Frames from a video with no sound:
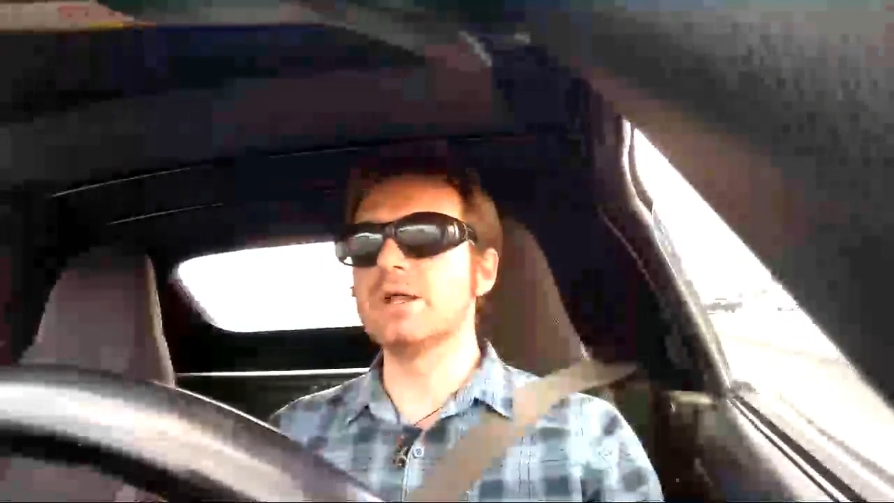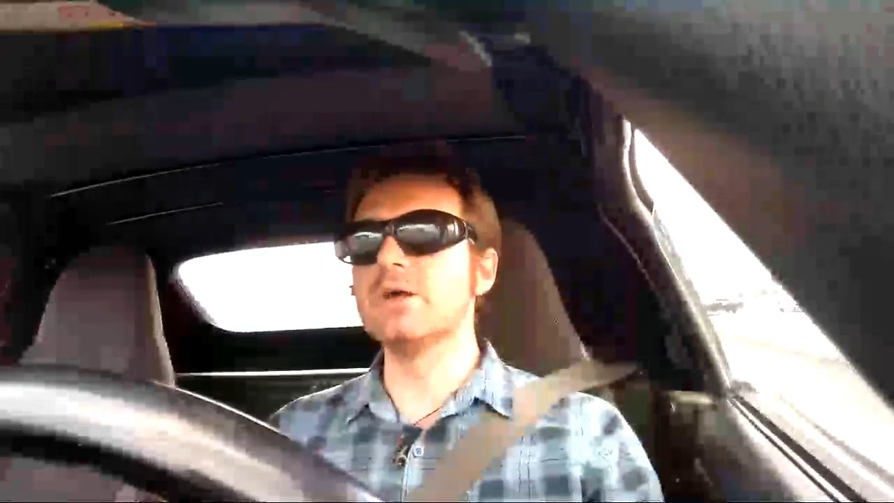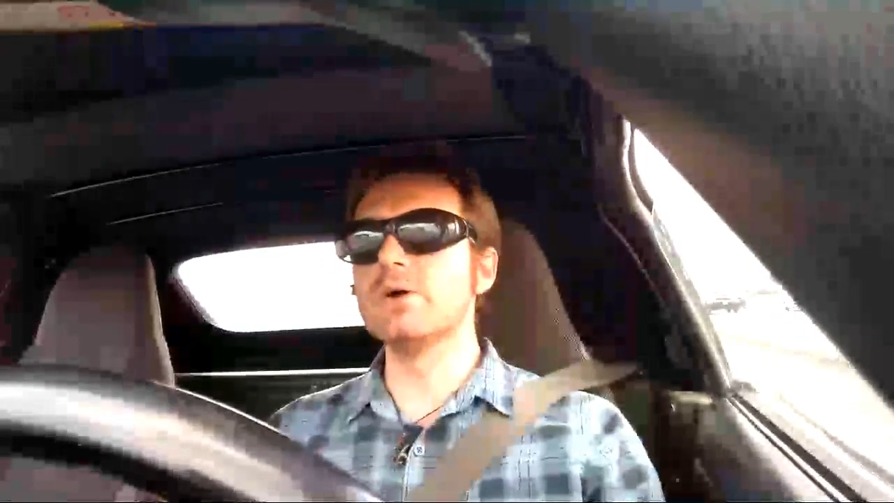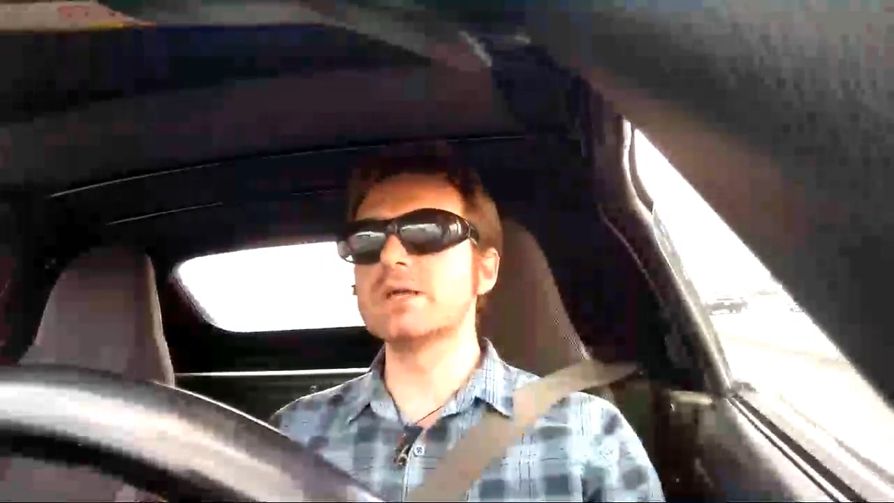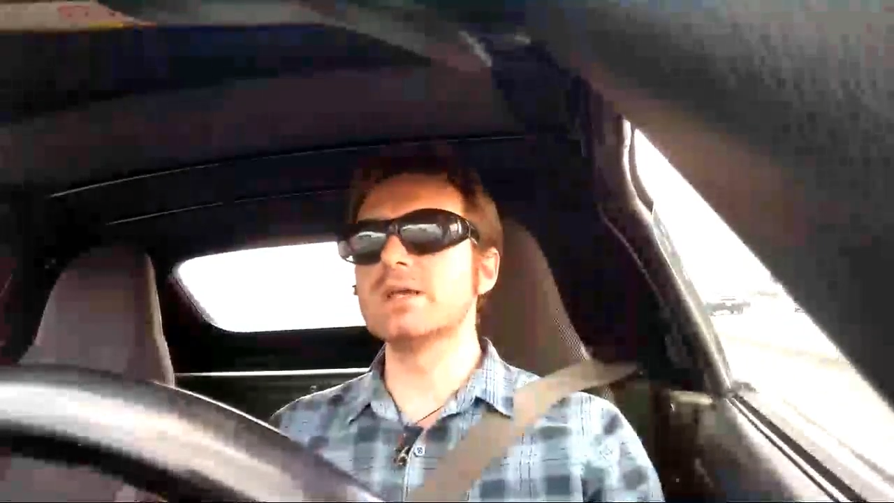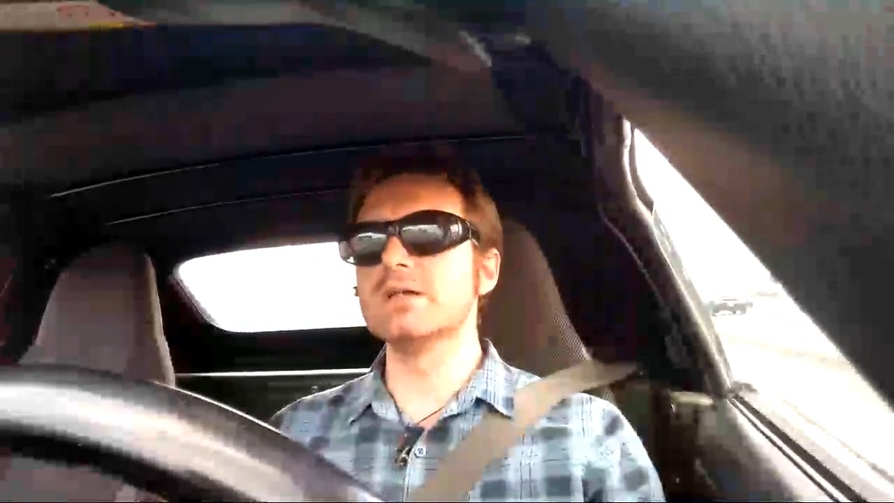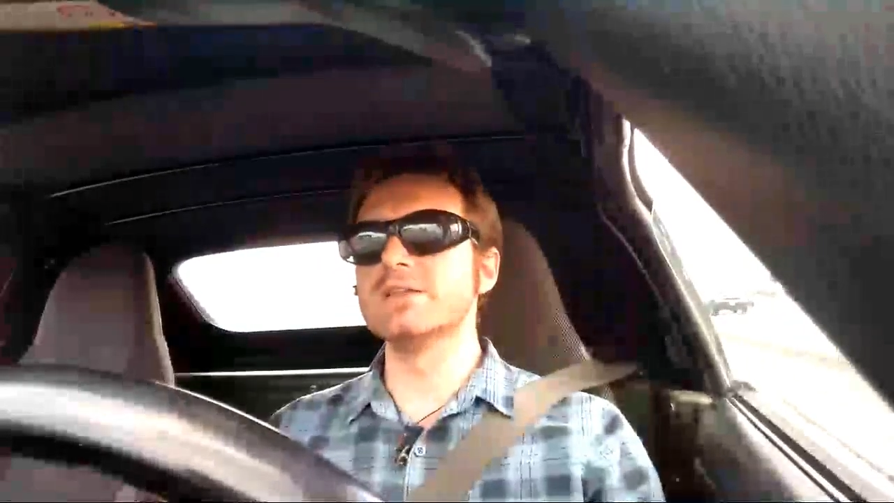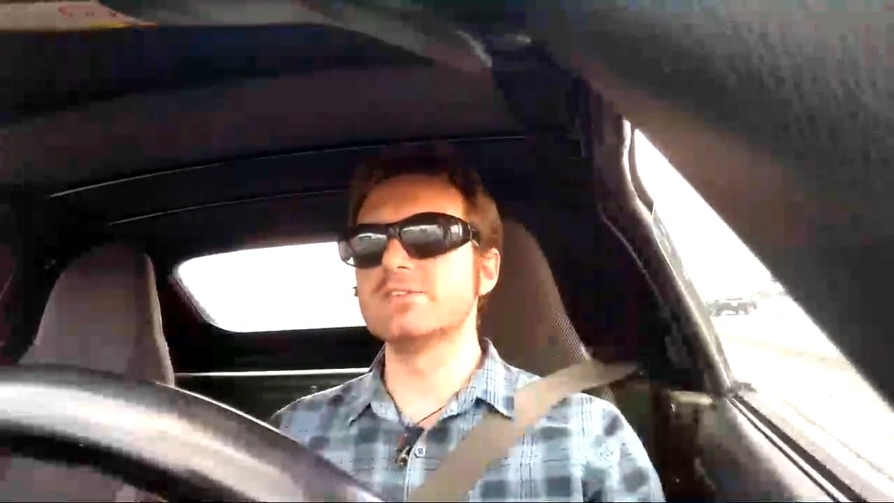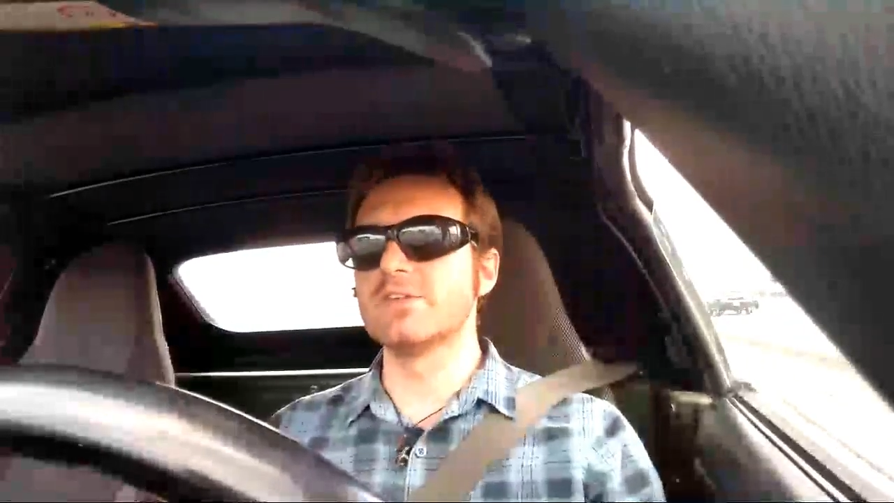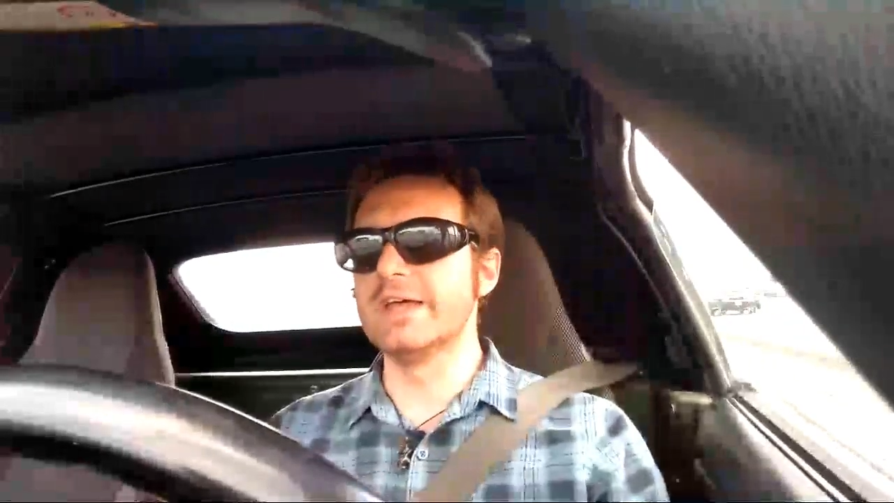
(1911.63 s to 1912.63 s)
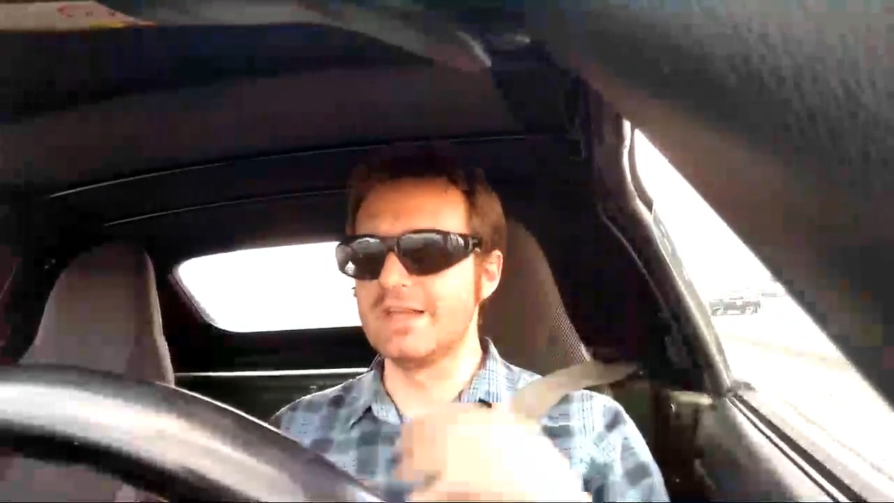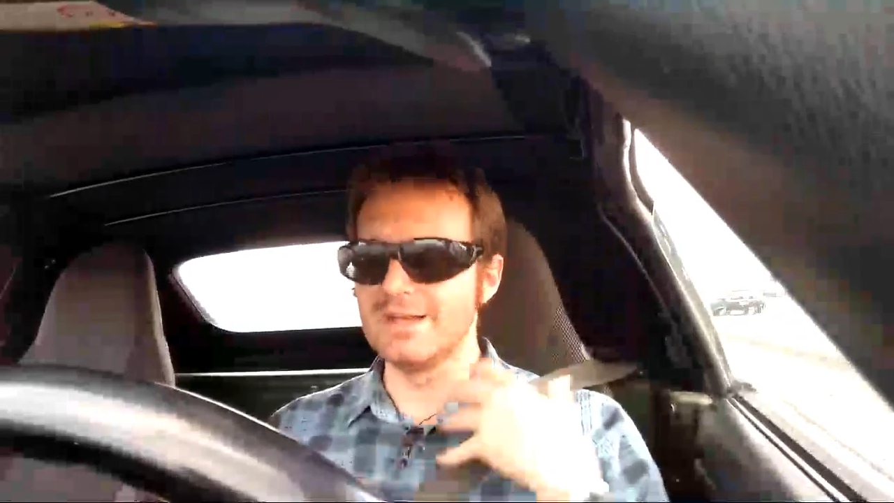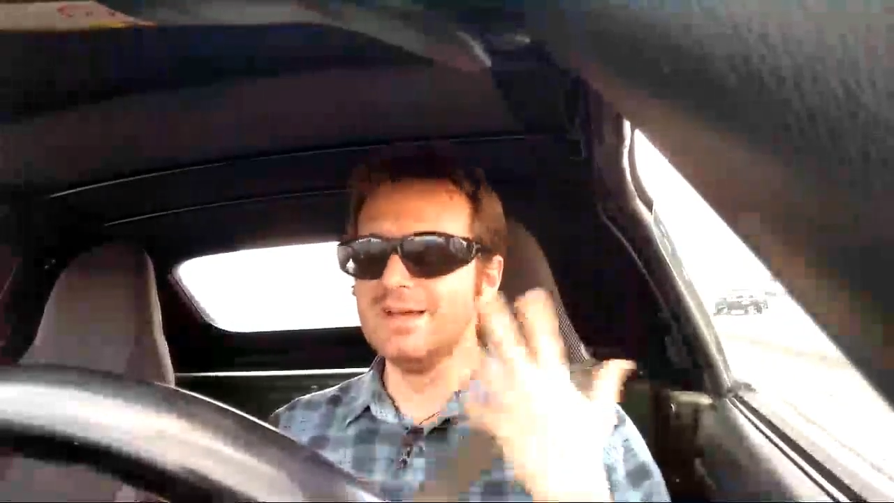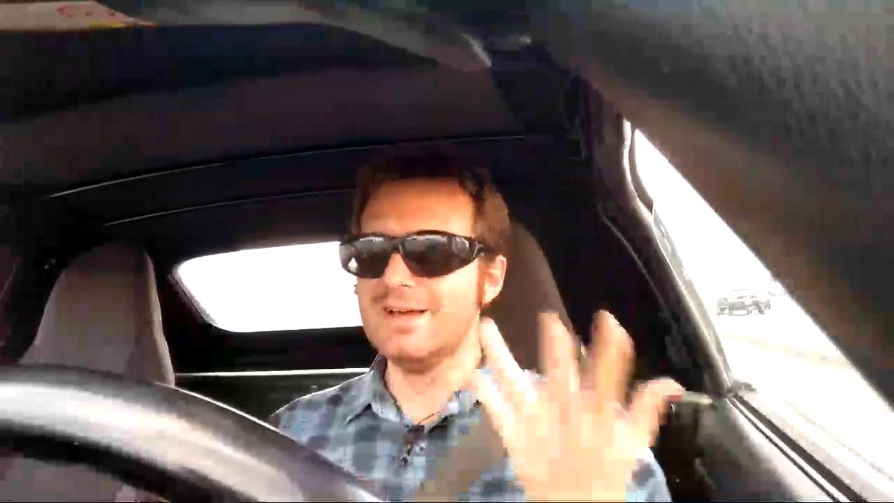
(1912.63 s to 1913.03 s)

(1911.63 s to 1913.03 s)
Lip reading: I don't want to get on this like